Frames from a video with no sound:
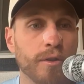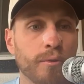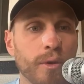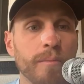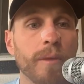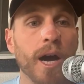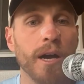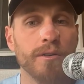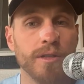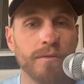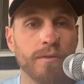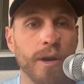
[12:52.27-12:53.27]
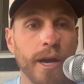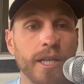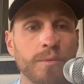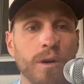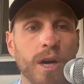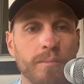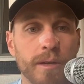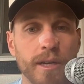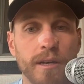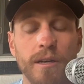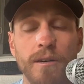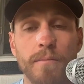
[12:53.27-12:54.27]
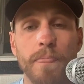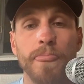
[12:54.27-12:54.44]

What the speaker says: 3 miles of the race were uphill.